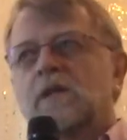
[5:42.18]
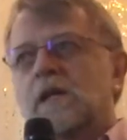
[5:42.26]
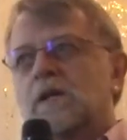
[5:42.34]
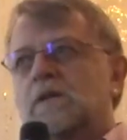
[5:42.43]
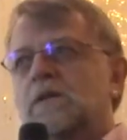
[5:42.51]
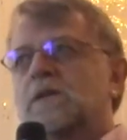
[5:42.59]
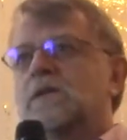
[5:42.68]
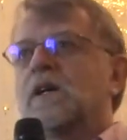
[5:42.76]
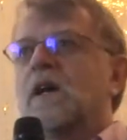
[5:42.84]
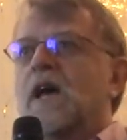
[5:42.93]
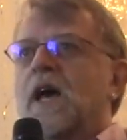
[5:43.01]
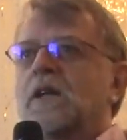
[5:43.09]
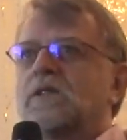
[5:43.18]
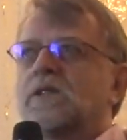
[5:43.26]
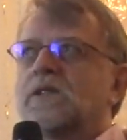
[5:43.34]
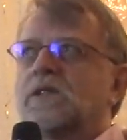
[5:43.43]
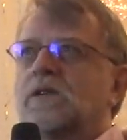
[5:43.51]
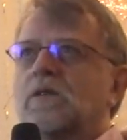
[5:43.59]
illness, and
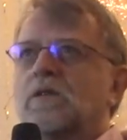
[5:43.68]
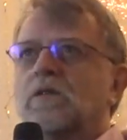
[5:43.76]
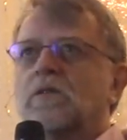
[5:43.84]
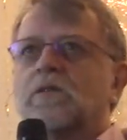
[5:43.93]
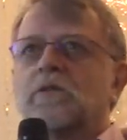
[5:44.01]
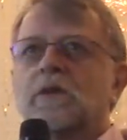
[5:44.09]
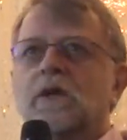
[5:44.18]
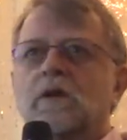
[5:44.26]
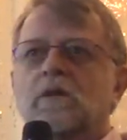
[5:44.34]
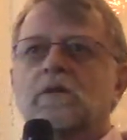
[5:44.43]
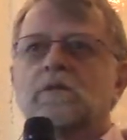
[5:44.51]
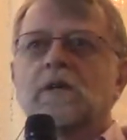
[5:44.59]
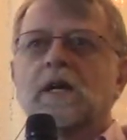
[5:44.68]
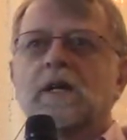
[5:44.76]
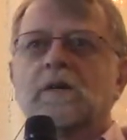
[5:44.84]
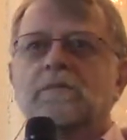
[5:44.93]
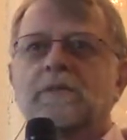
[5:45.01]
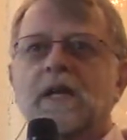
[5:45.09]
just sort of, you know,
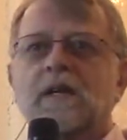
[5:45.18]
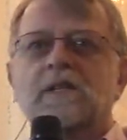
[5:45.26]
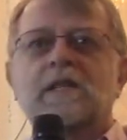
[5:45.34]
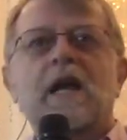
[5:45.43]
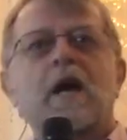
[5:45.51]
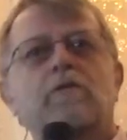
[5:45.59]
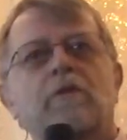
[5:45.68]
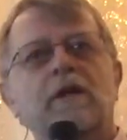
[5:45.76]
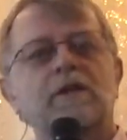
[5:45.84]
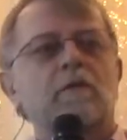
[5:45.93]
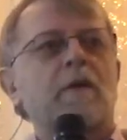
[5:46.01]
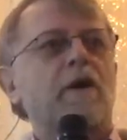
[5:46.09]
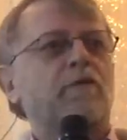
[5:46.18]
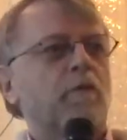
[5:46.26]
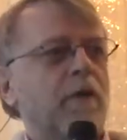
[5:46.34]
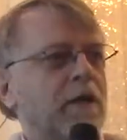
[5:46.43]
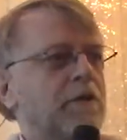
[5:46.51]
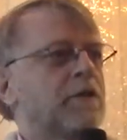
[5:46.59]
um, slathering some
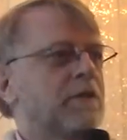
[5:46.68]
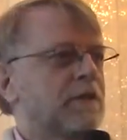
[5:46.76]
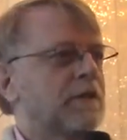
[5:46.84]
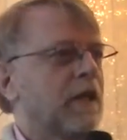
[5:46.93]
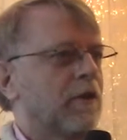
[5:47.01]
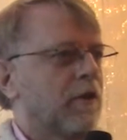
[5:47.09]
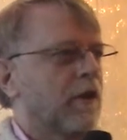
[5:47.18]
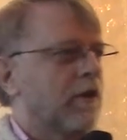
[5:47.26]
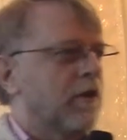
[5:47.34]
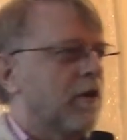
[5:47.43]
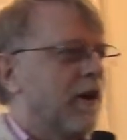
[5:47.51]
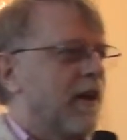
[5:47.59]
affirmations on there,